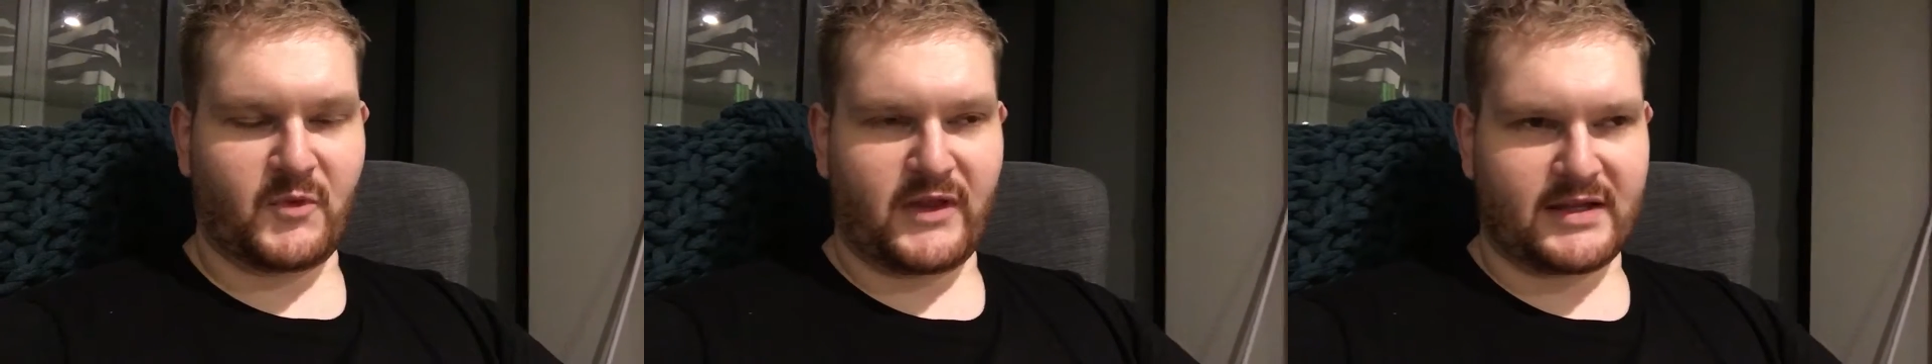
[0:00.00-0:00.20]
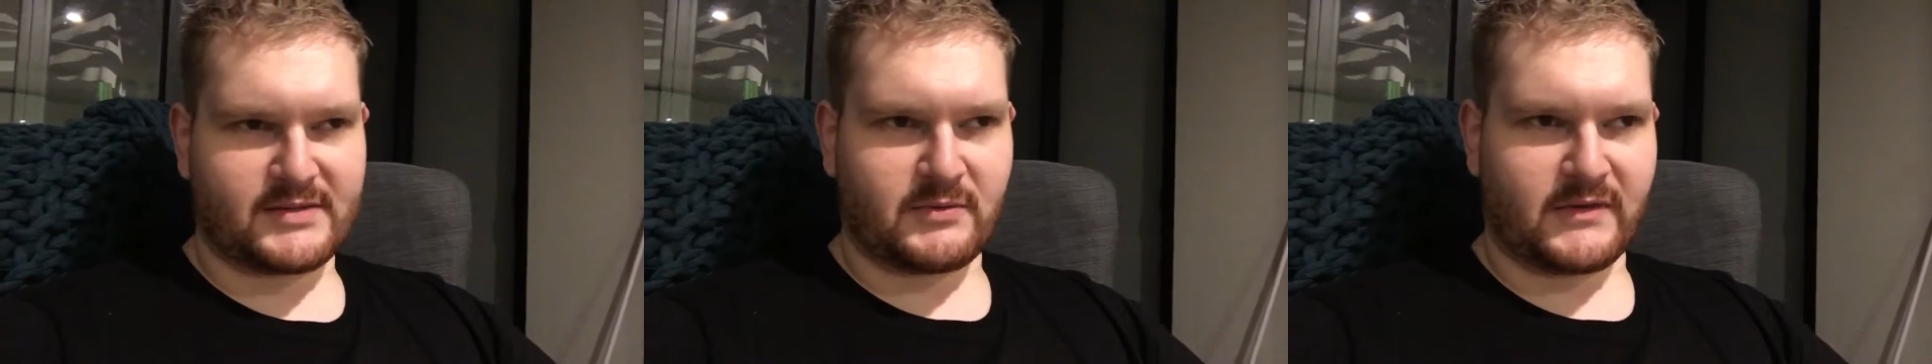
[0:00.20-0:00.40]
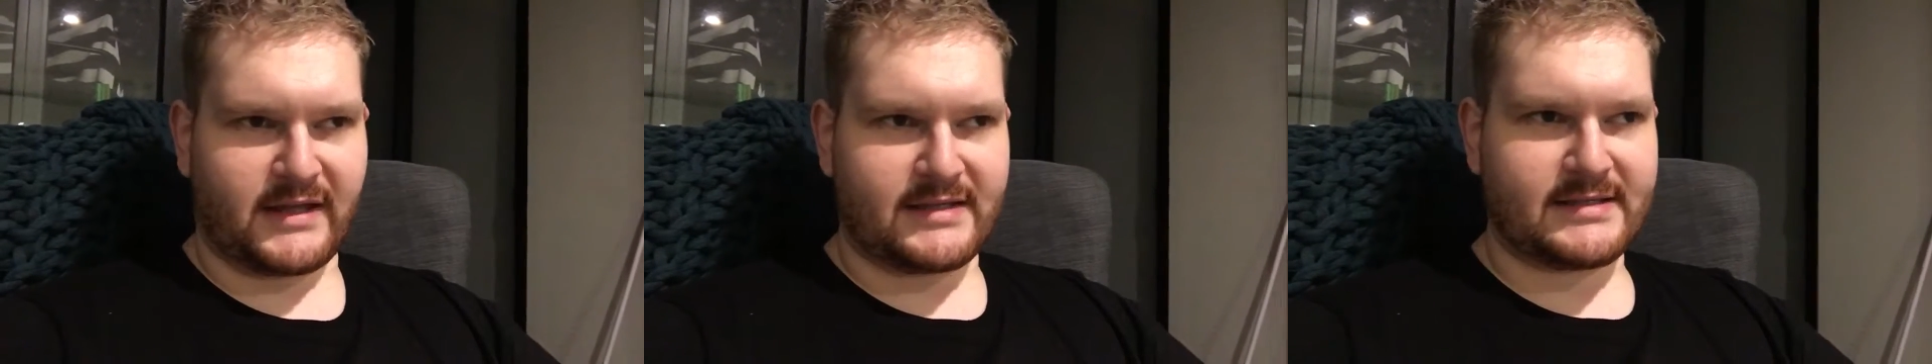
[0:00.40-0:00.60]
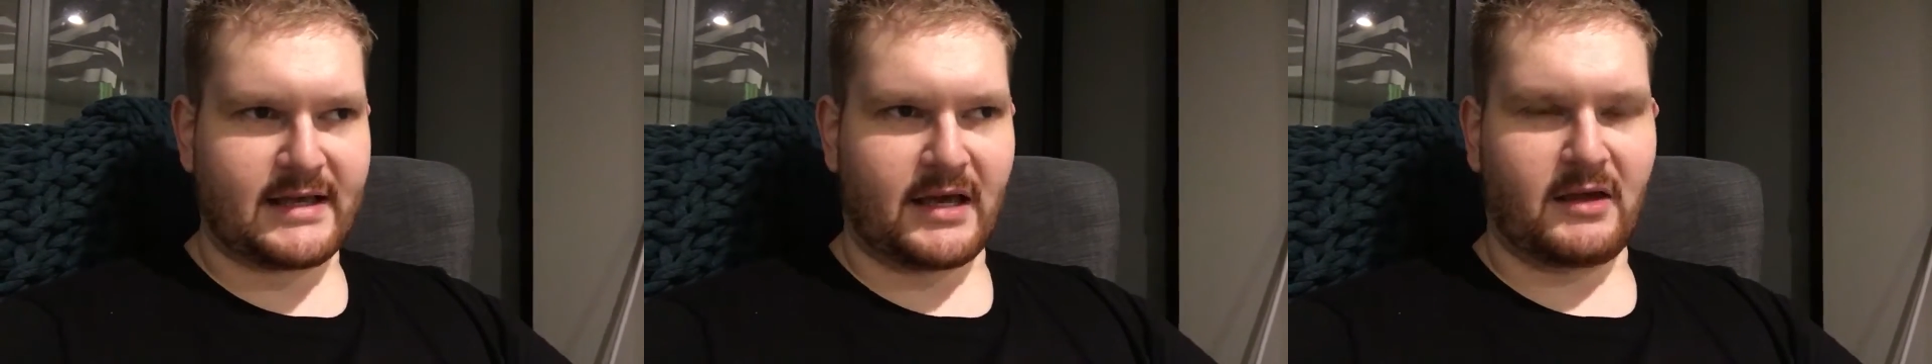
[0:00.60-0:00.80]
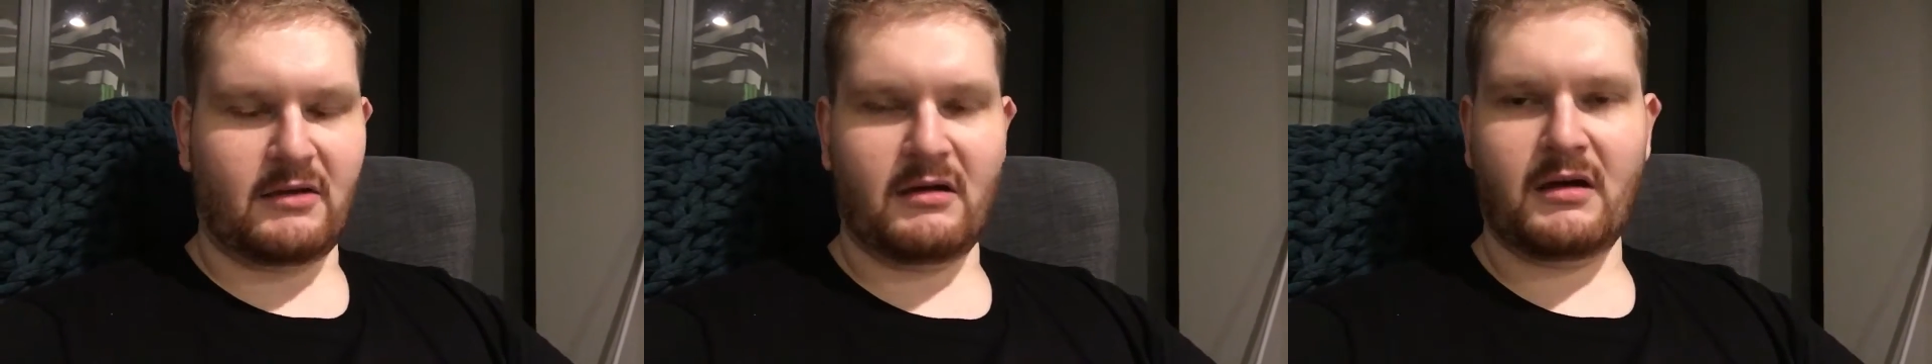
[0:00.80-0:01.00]
That's what they
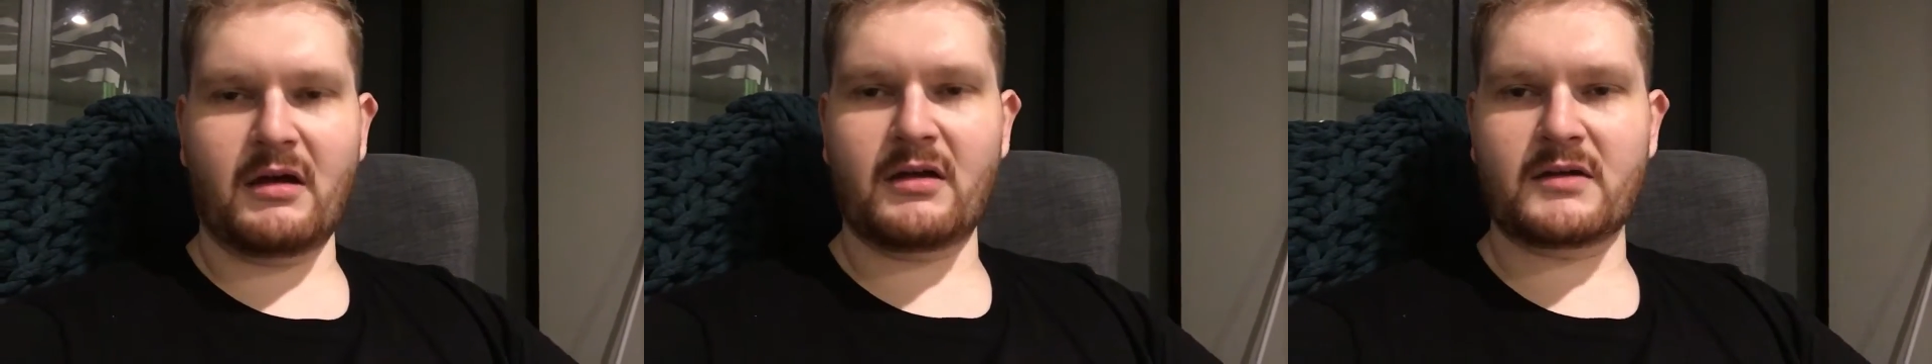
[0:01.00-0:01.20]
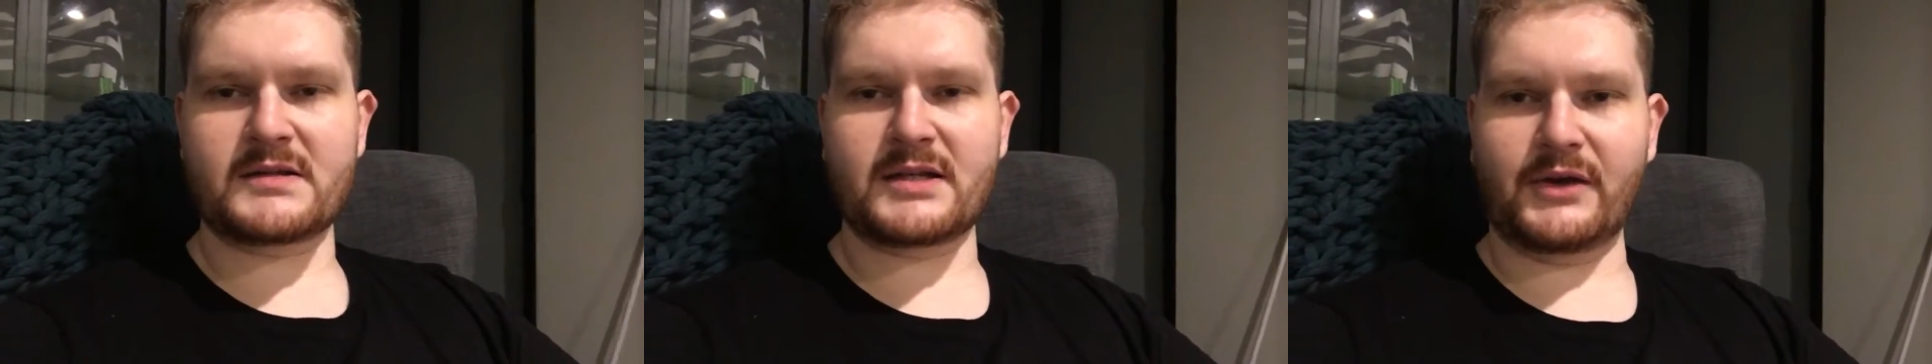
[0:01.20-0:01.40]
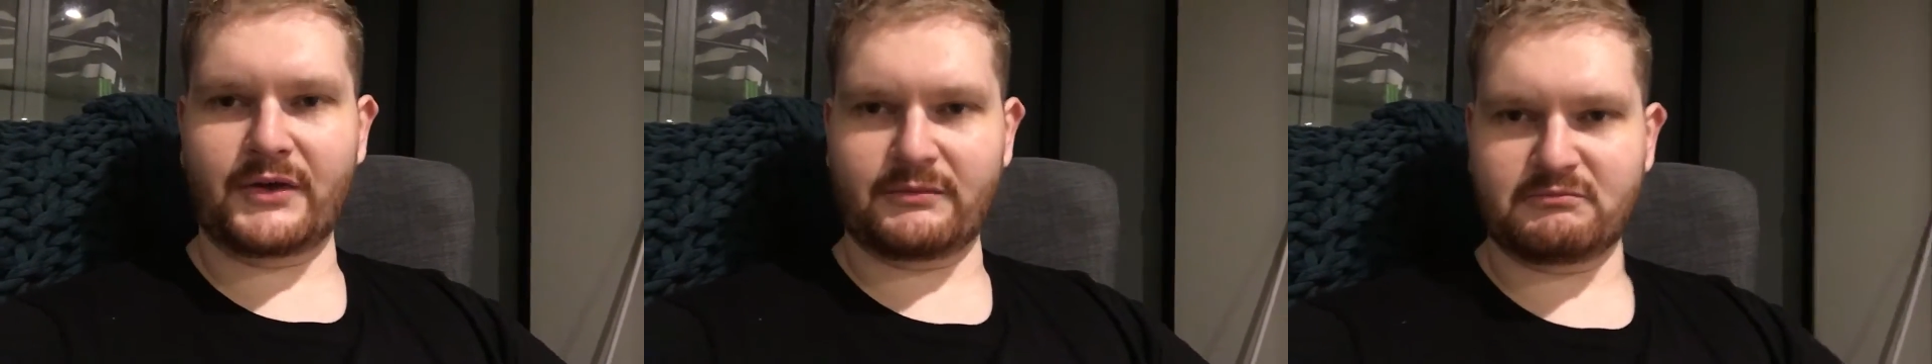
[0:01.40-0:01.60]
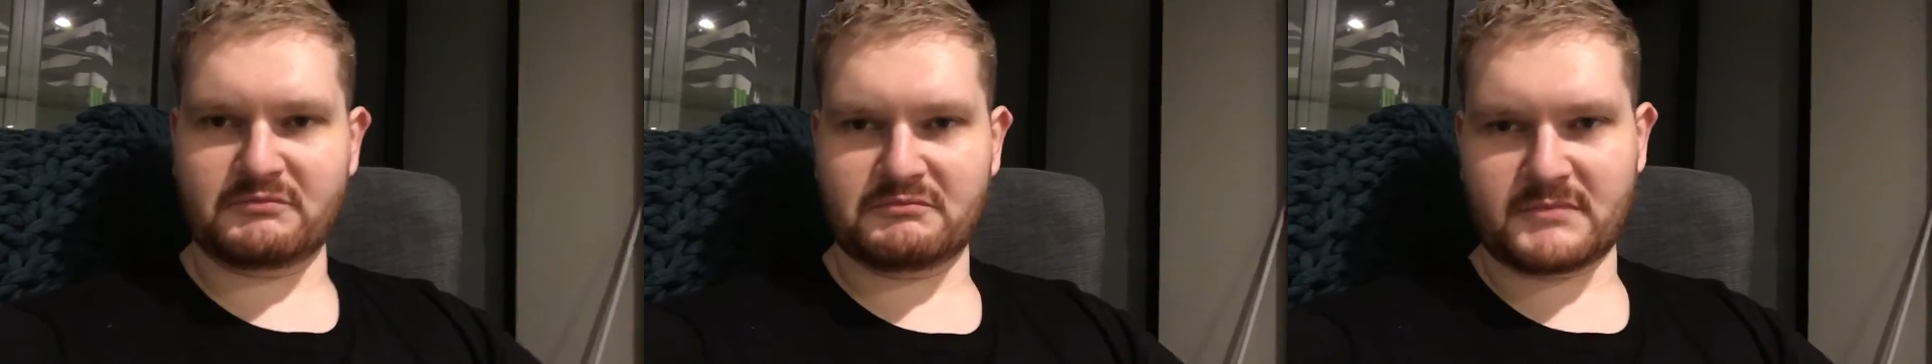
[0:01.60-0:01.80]
say. So